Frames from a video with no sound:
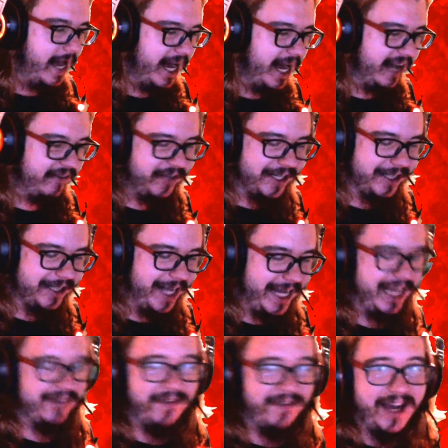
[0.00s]
I feel
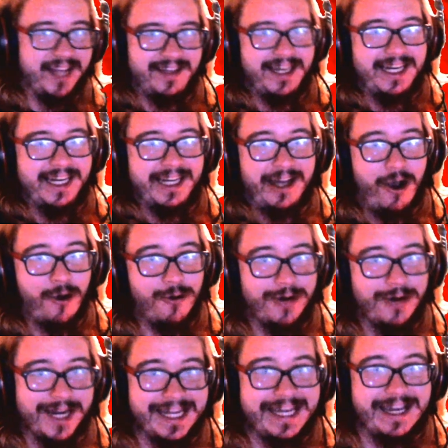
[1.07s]
like if I didn't
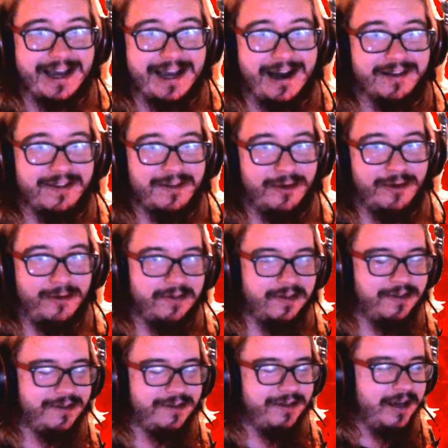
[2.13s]
own any
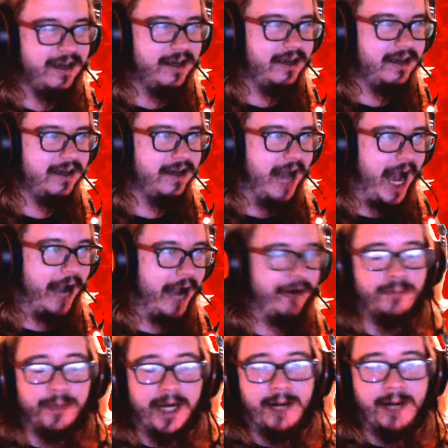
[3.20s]
consoles, I
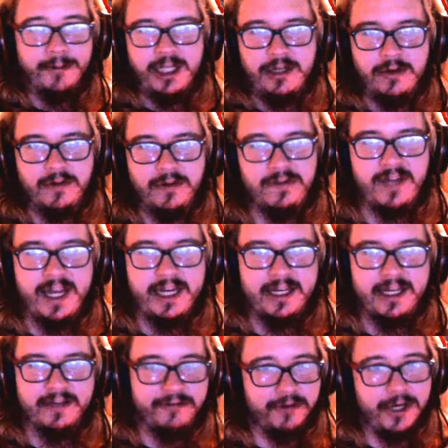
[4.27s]
would probably use
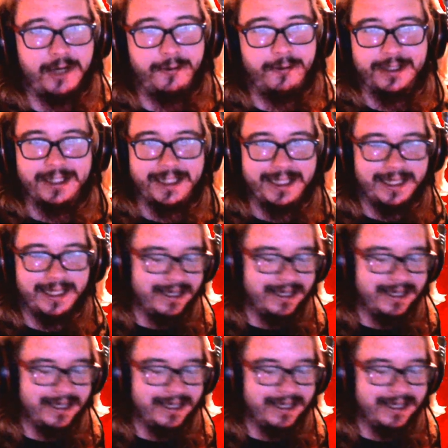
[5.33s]
Stadia frequently.